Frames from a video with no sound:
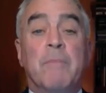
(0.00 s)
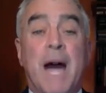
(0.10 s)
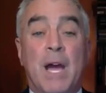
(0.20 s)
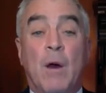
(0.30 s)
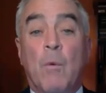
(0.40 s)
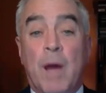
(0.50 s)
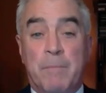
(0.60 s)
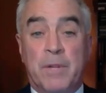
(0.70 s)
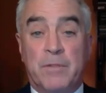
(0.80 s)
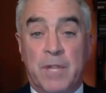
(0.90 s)

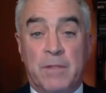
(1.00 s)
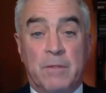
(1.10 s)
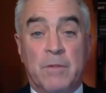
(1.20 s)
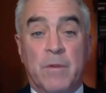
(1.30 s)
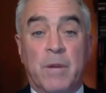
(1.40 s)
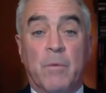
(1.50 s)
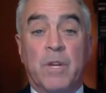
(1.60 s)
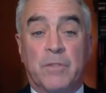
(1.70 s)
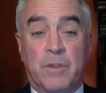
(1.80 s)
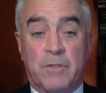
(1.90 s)
bioweapons and they're doing
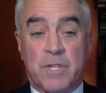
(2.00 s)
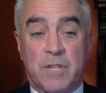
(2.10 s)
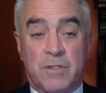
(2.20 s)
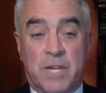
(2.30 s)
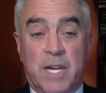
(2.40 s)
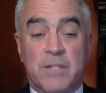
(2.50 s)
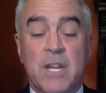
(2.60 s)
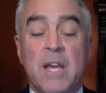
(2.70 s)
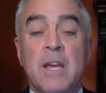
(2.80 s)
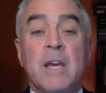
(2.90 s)
research as
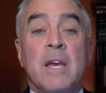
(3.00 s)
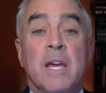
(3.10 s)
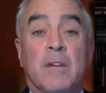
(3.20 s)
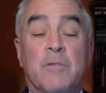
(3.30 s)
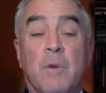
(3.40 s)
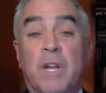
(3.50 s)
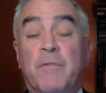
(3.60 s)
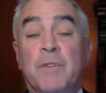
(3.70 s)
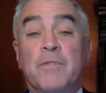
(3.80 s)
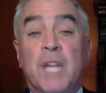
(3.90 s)
such. In
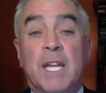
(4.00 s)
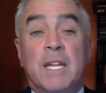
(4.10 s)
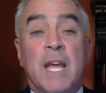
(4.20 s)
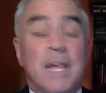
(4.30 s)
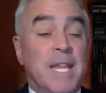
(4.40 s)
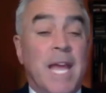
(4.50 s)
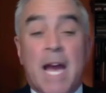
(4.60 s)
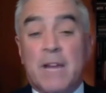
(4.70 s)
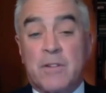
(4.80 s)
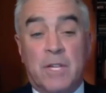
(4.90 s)
2015, they
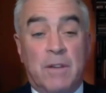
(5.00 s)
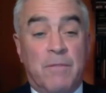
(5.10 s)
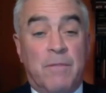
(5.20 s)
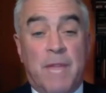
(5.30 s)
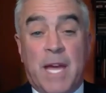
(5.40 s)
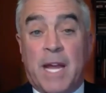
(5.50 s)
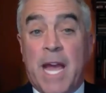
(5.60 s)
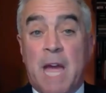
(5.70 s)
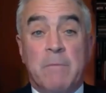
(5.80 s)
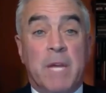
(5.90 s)
actually, the
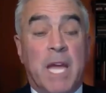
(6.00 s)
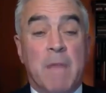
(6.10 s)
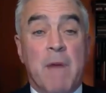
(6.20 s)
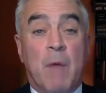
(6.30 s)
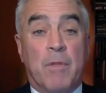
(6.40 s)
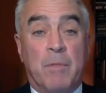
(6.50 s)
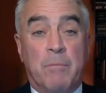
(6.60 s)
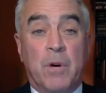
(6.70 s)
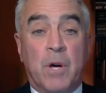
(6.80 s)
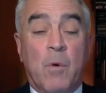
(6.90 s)
Academy came out with a
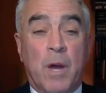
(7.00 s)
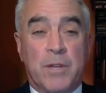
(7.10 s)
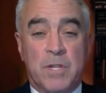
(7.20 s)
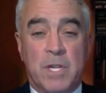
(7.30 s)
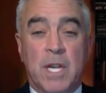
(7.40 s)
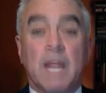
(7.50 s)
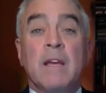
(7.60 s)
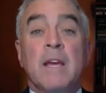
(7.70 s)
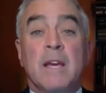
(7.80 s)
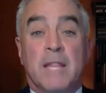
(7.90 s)
book
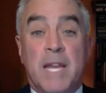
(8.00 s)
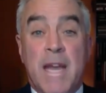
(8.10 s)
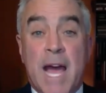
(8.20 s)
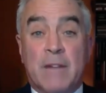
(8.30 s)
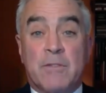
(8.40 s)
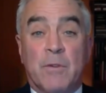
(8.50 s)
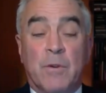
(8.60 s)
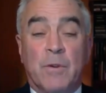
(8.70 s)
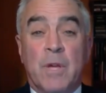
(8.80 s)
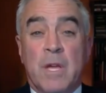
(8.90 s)
questioning the
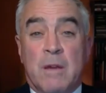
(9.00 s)
natural